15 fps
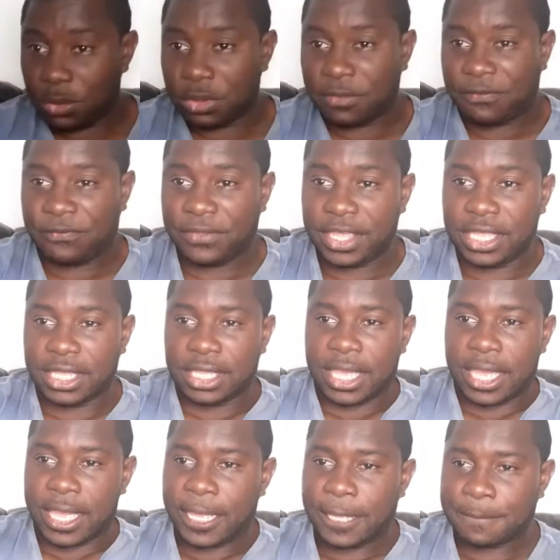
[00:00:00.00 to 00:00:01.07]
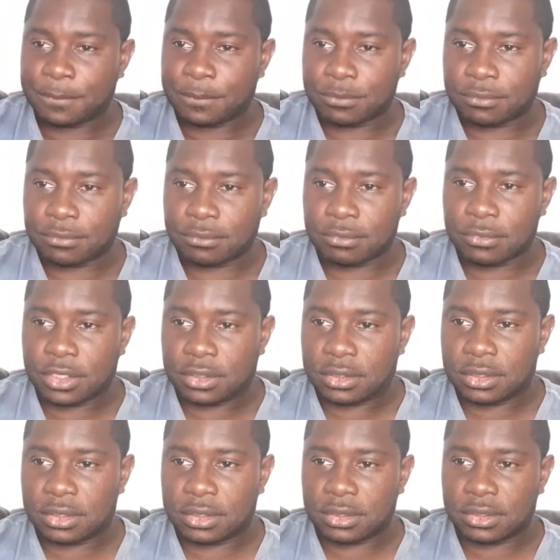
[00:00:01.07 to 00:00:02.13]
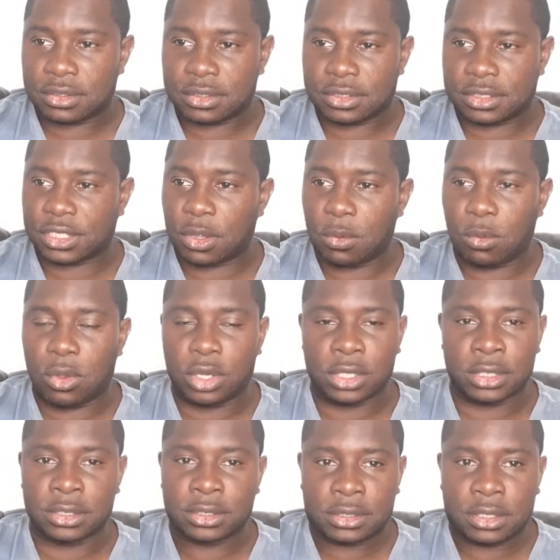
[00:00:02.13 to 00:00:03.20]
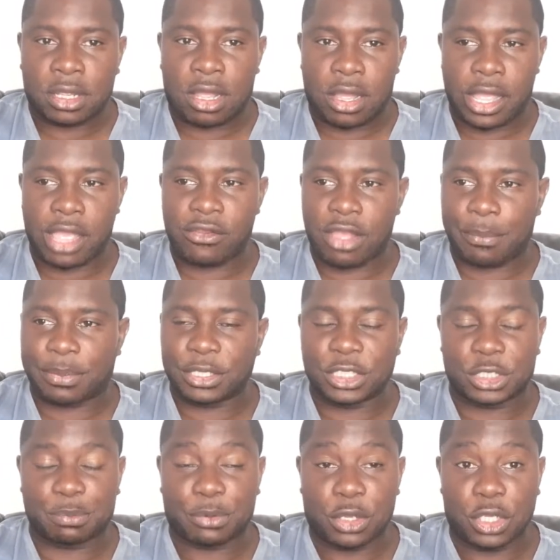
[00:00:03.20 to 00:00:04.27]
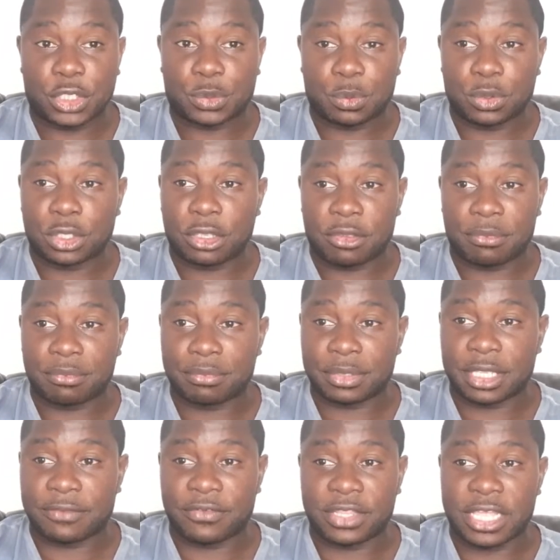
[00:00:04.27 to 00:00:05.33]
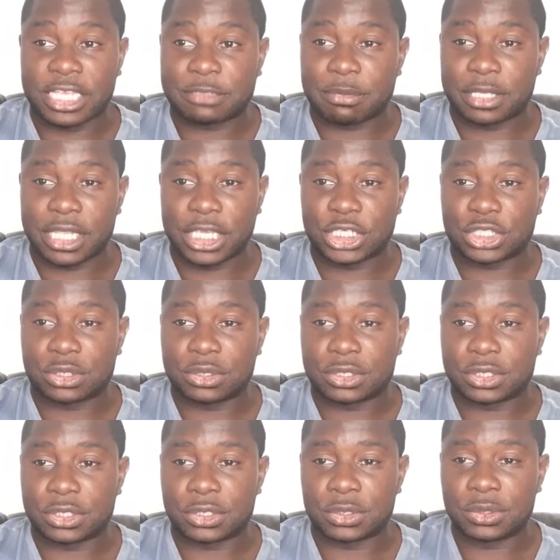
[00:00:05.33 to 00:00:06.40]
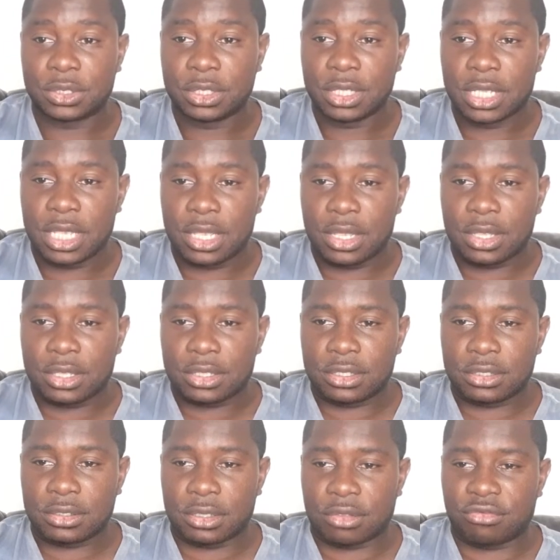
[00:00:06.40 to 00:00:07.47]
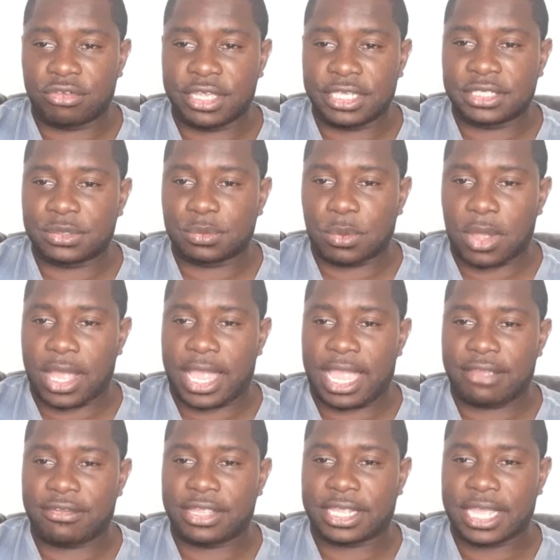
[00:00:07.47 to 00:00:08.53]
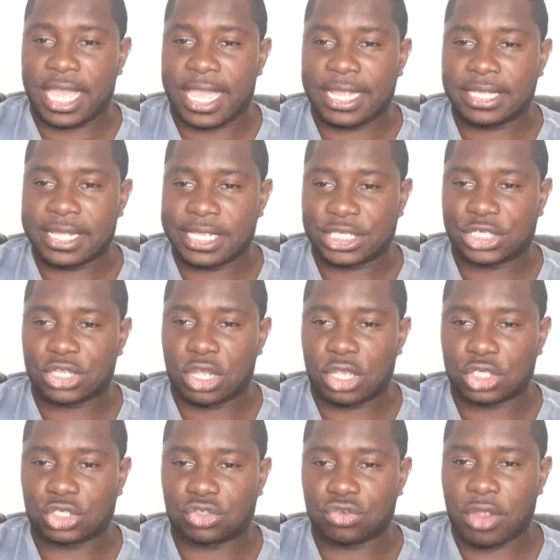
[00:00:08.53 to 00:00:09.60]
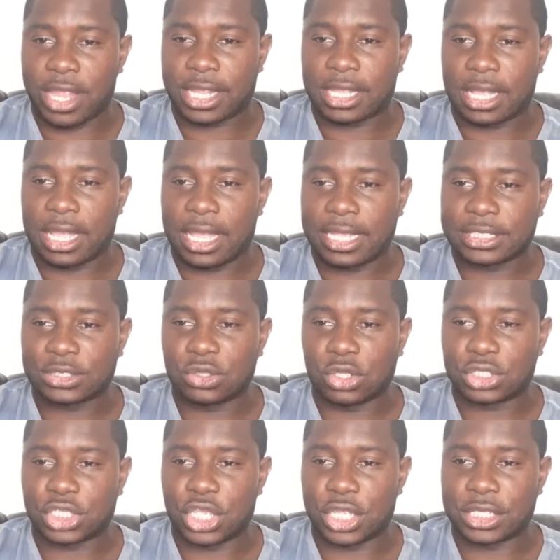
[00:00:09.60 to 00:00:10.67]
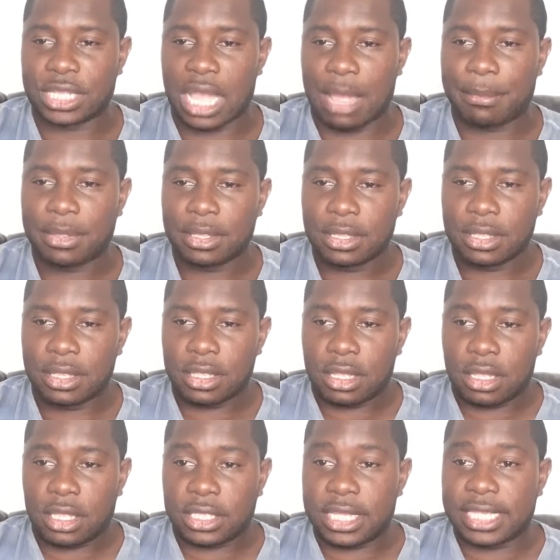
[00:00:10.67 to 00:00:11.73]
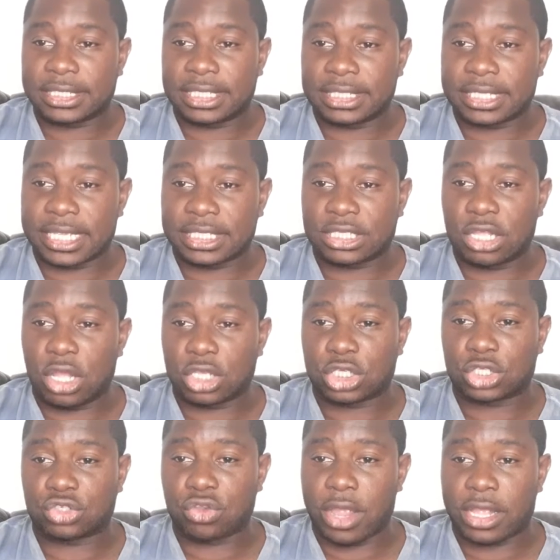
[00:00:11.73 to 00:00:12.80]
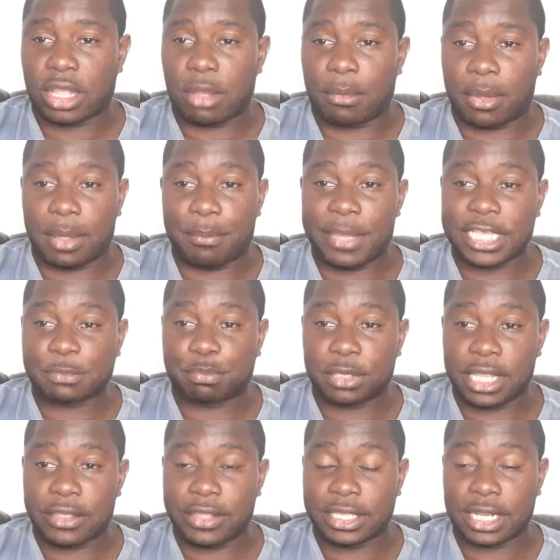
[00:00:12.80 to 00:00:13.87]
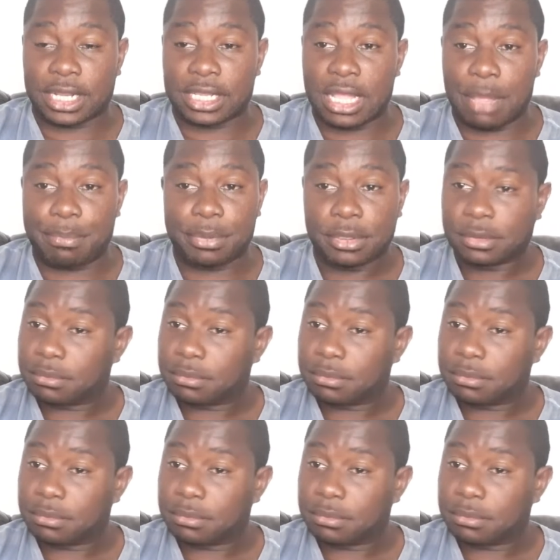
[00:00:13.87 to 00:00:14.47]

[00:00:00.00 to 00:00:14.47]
would think, yeah, someone higher up in Spurs would give an explanation to the reason why Harry Kane, their star striker, has not turned up. Yes, he's their star striker, but best player at the club?